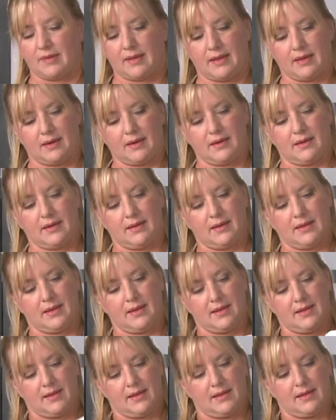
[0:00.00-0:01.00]
in
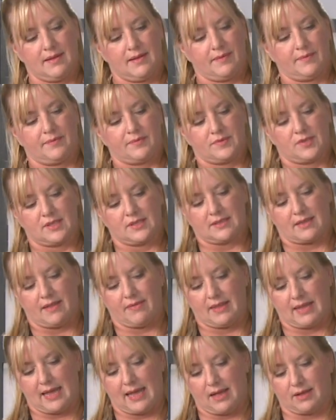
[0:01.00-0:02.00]
just on
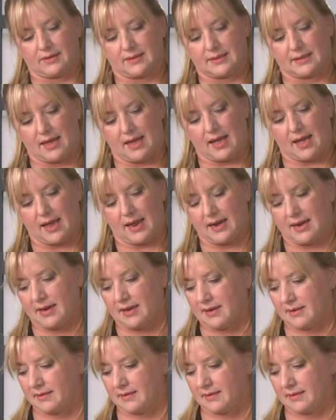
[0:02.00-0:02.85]
the outside.